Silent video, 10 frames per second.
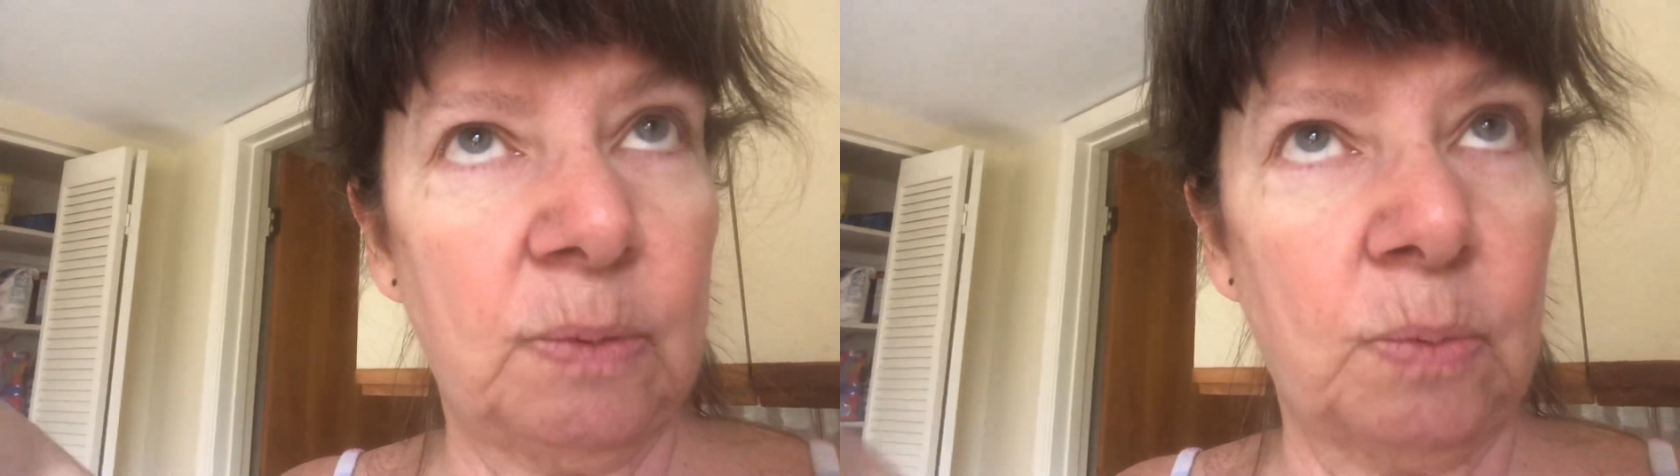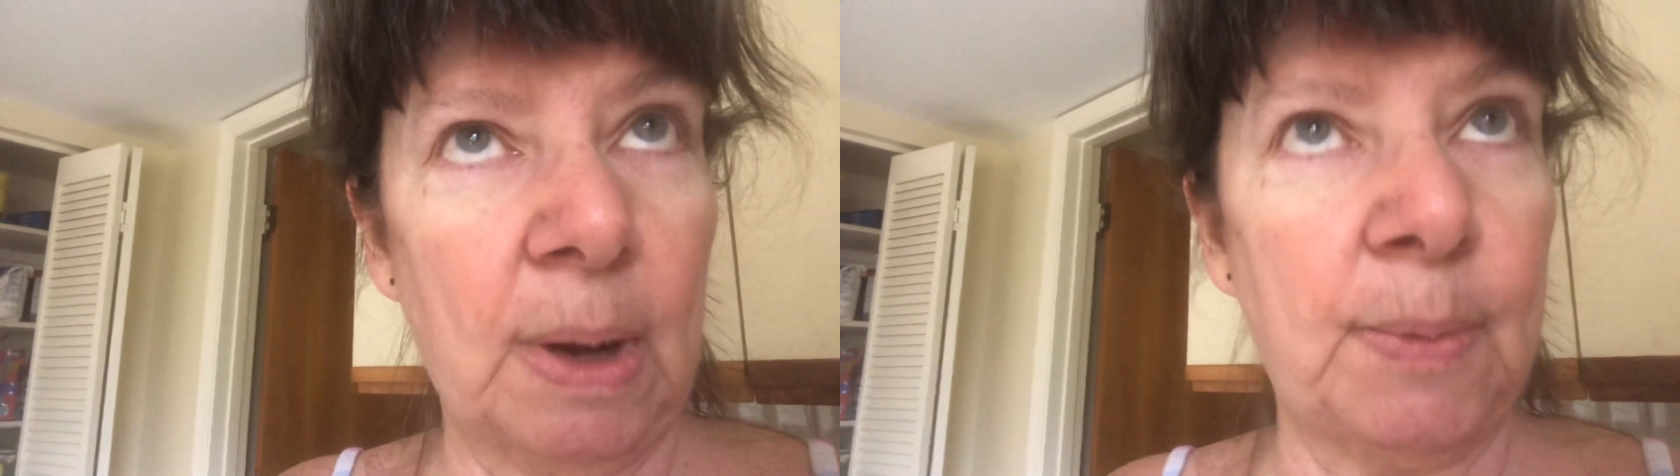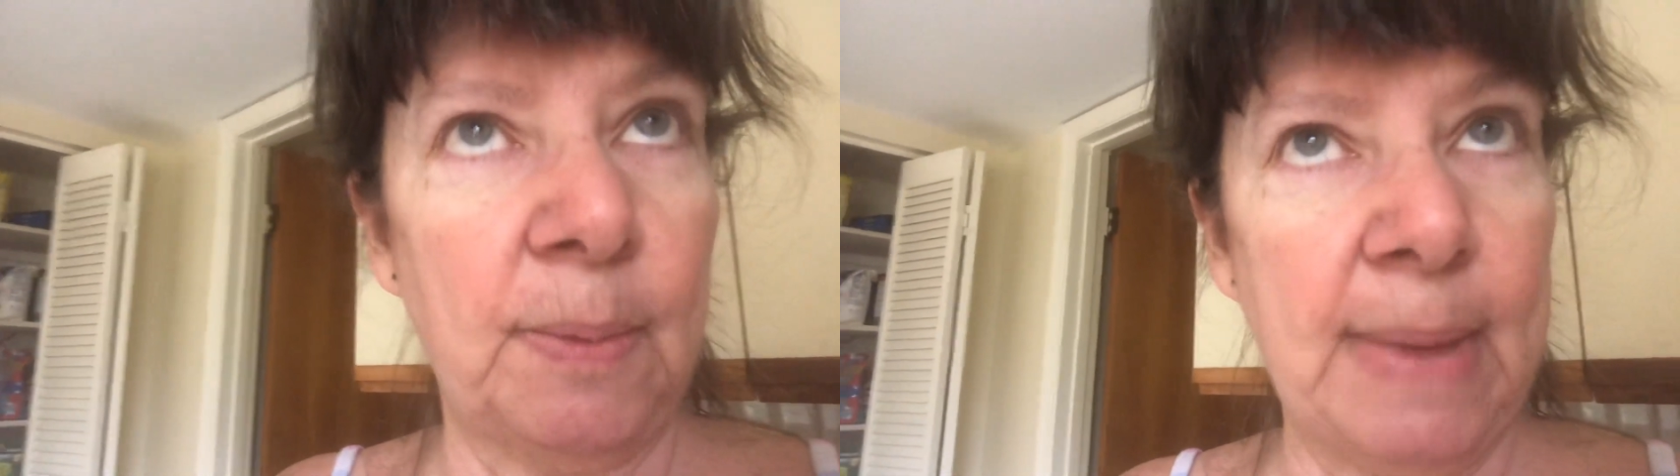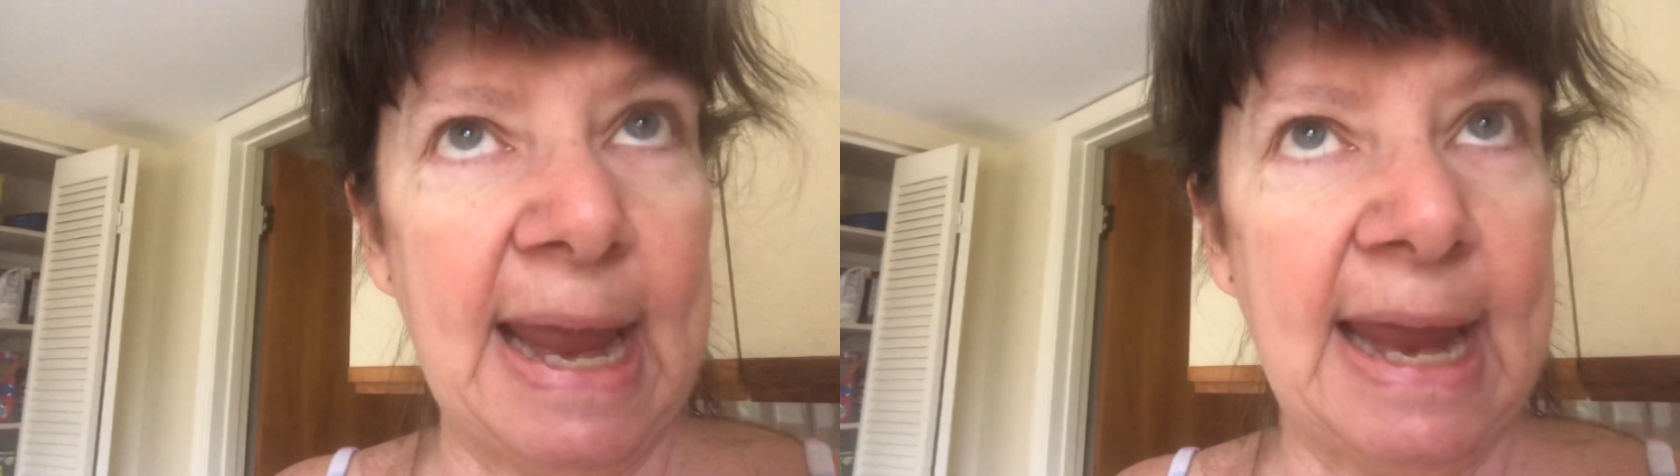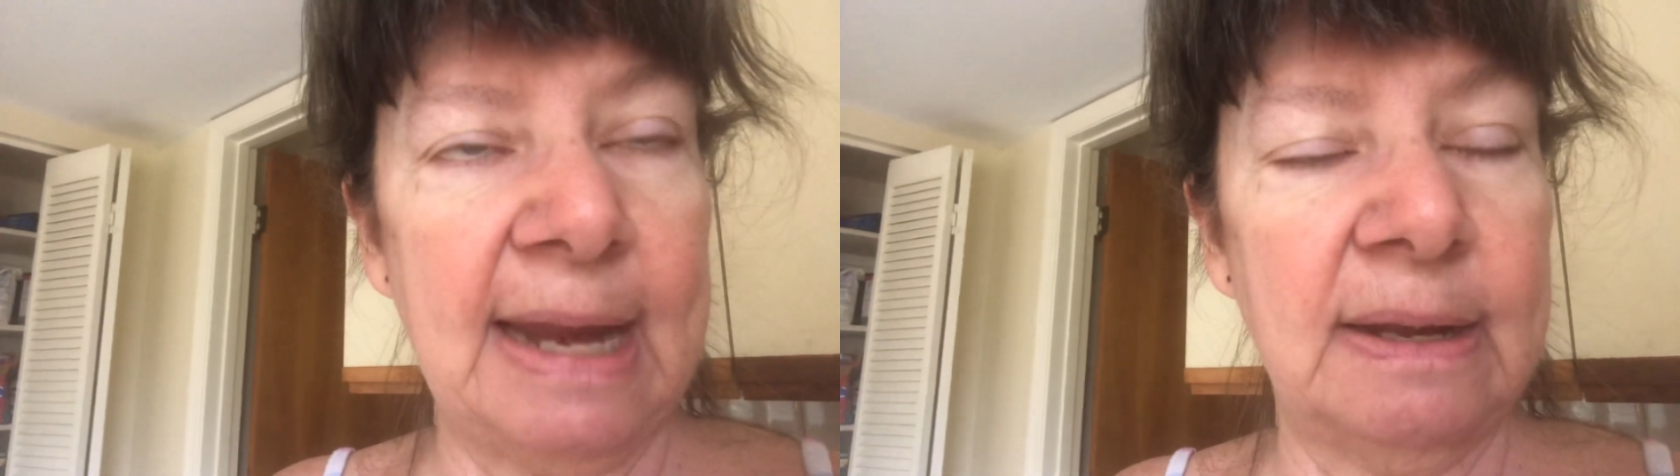
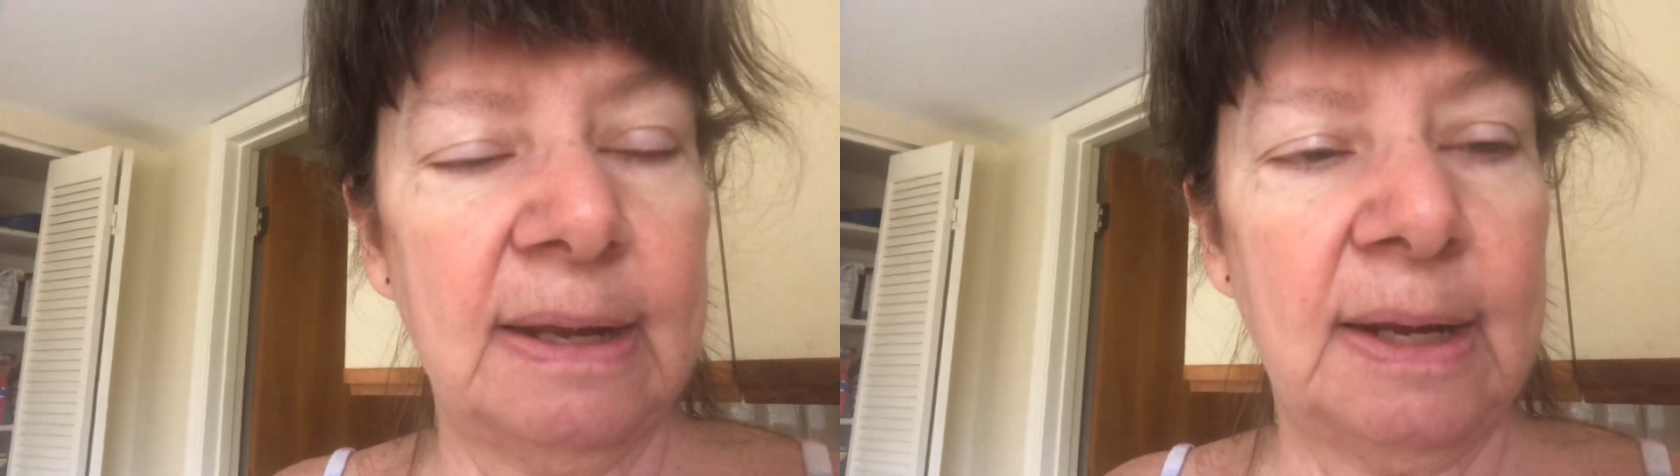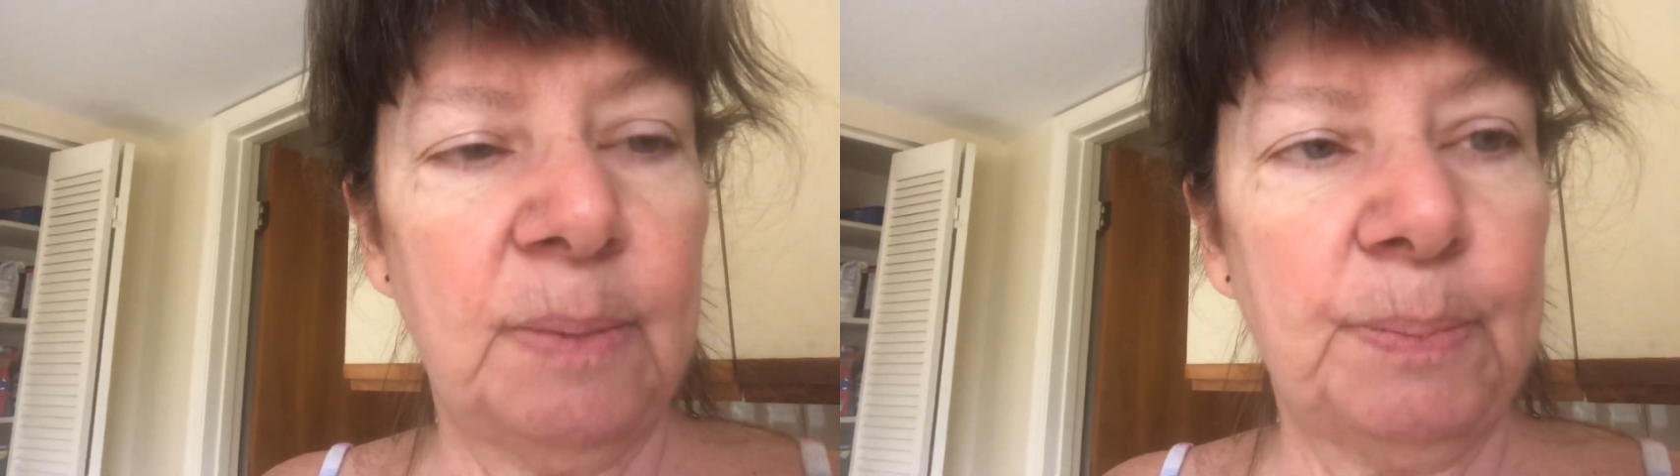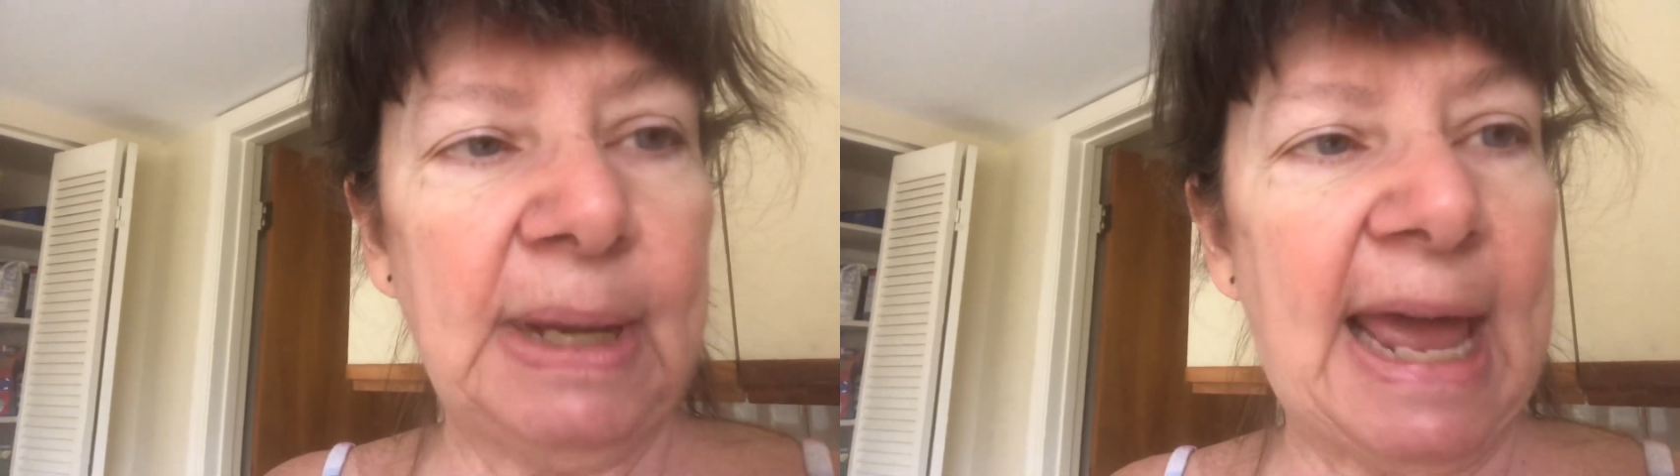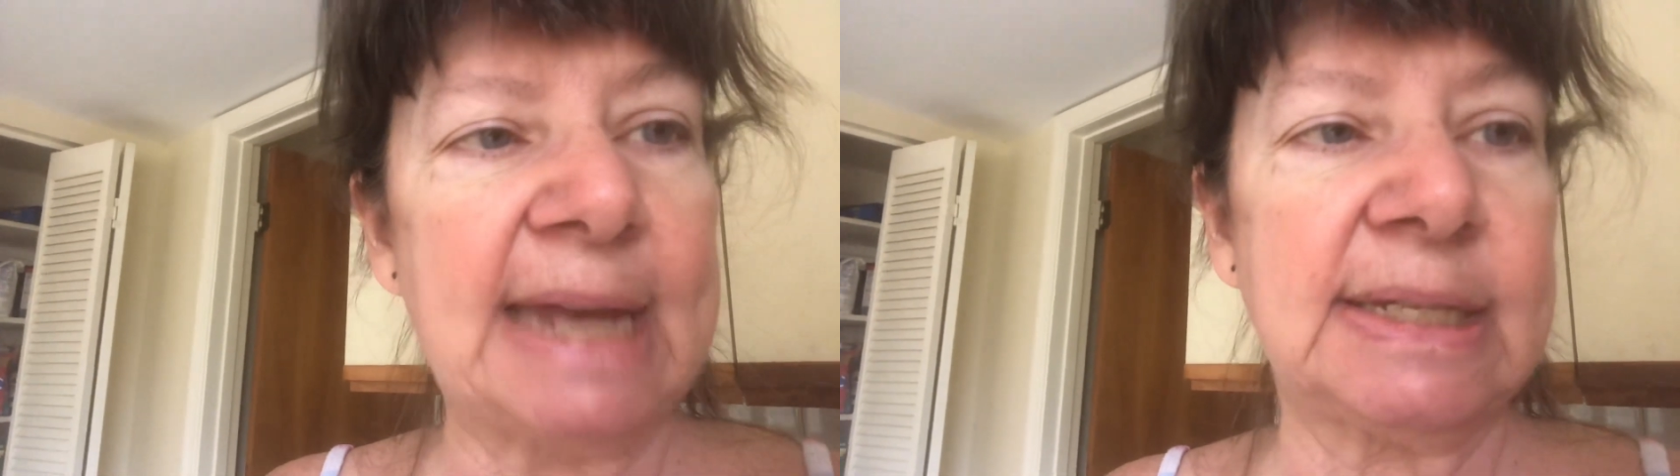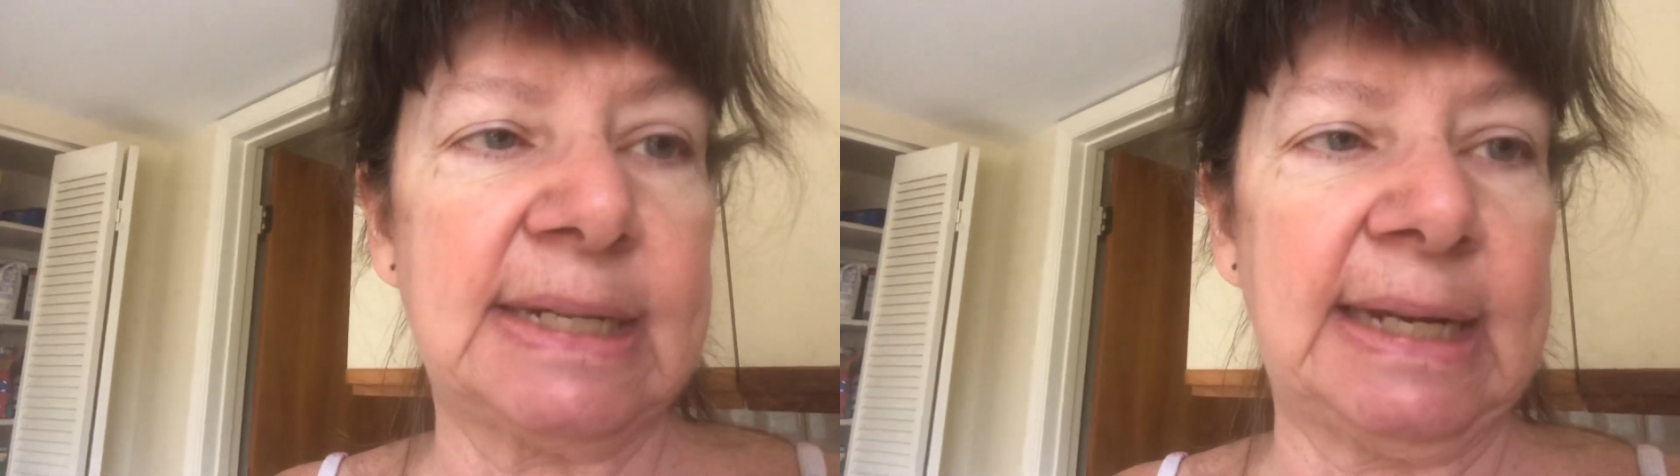Rubbermaid
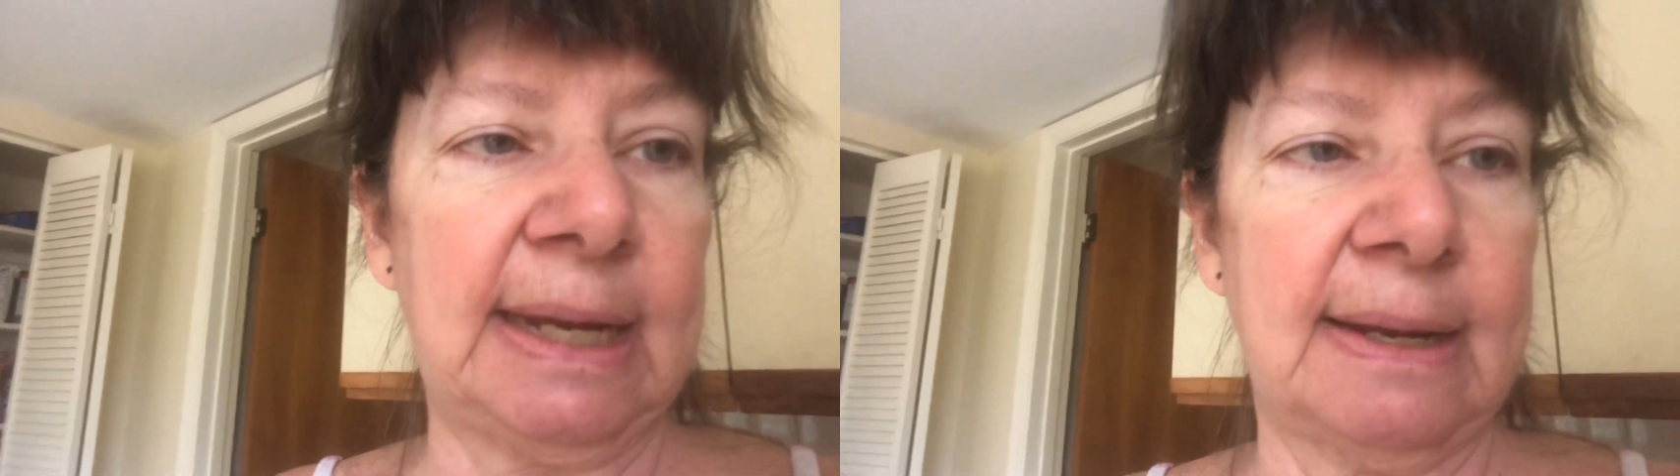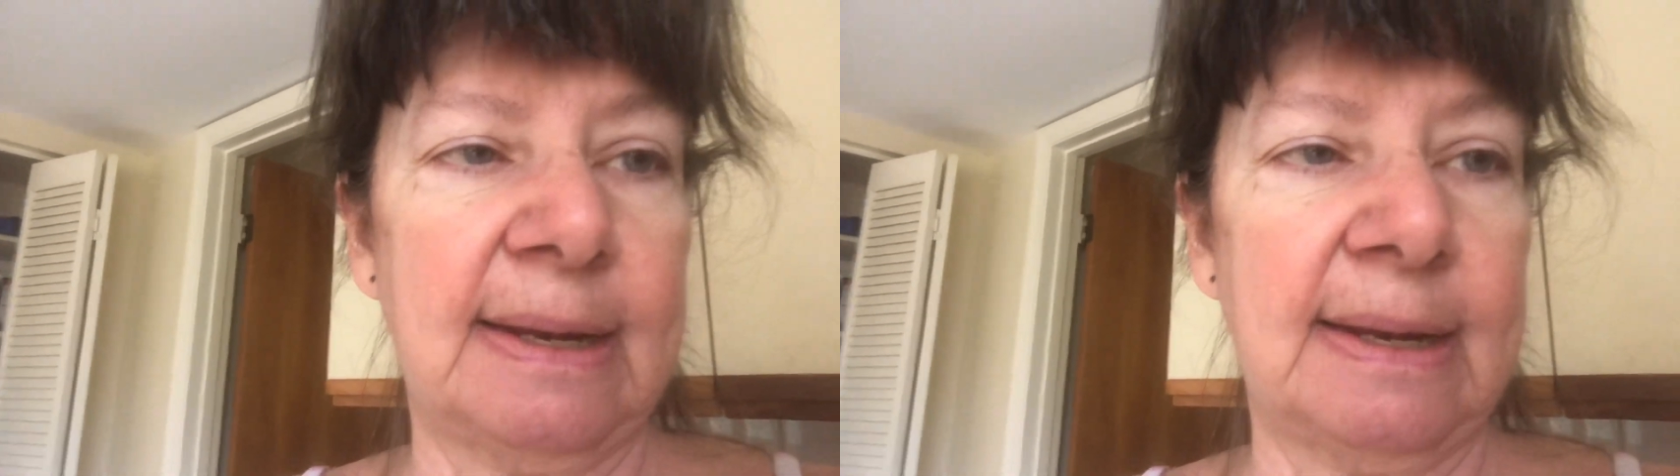plastic